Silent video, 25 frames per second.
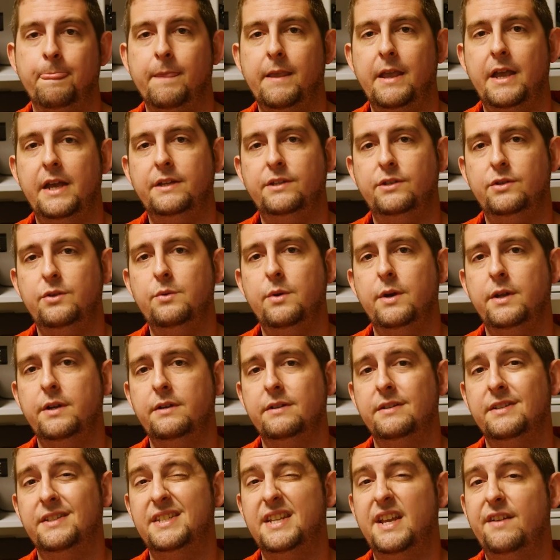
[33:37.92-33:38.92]
At
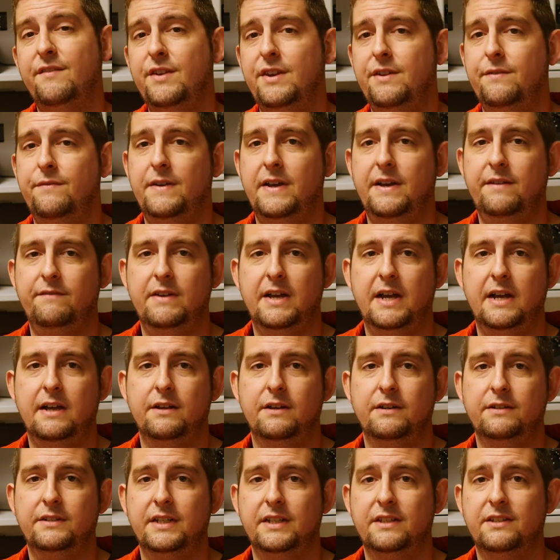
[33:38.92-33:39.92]

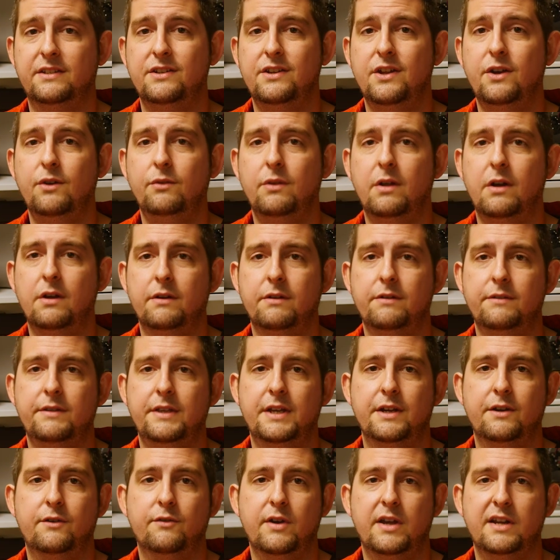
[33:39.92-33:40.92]
$275, it's no longer the
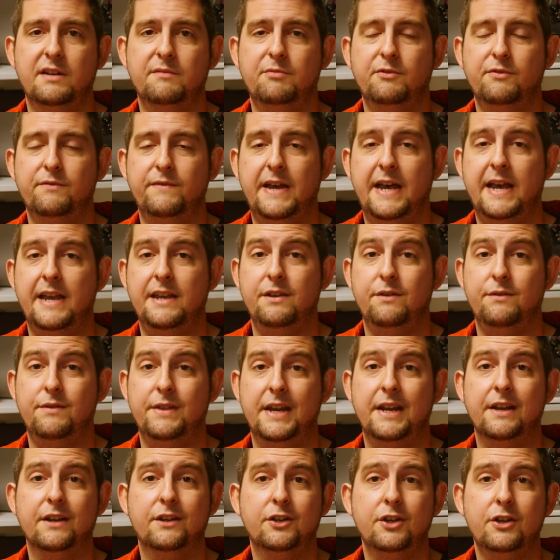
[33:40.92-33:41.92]
incredible value that
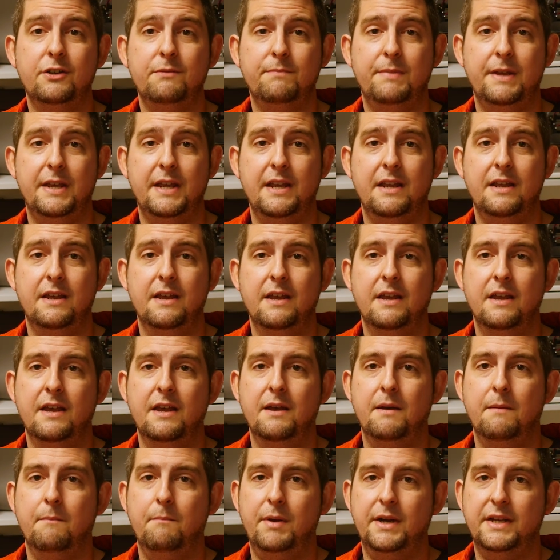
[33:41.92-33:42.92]
it could be,
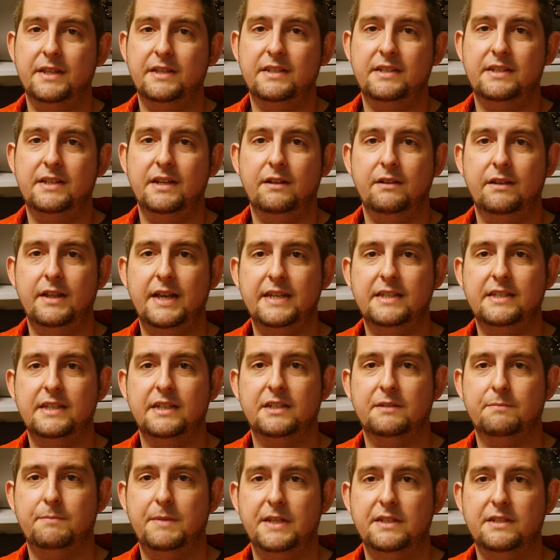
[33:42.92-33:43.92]
but it's still less
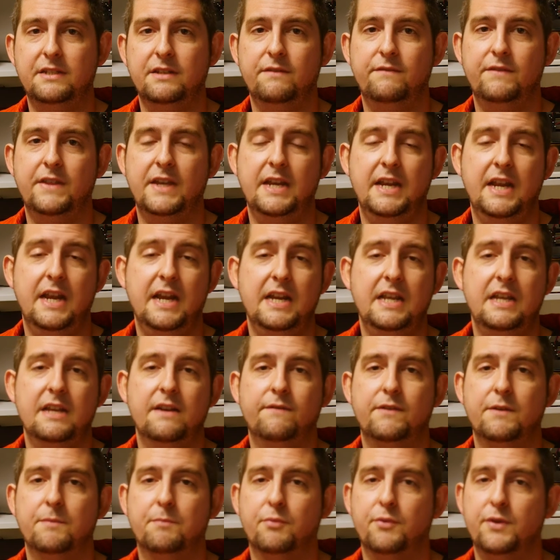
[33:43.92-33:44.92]
expensive than any
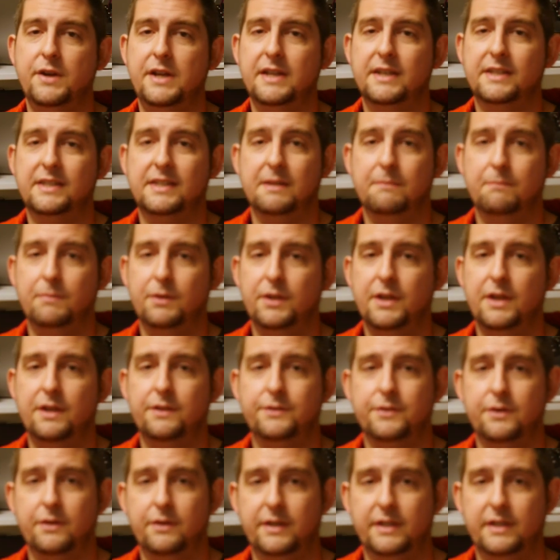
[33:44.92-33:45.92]
of the pre-assembled
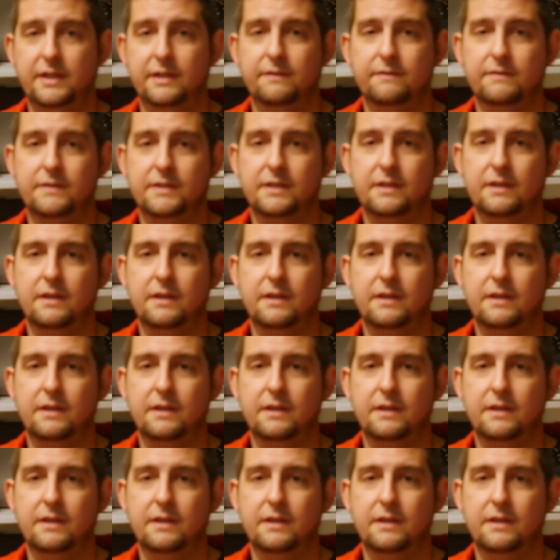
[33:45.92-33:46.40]
alternatives.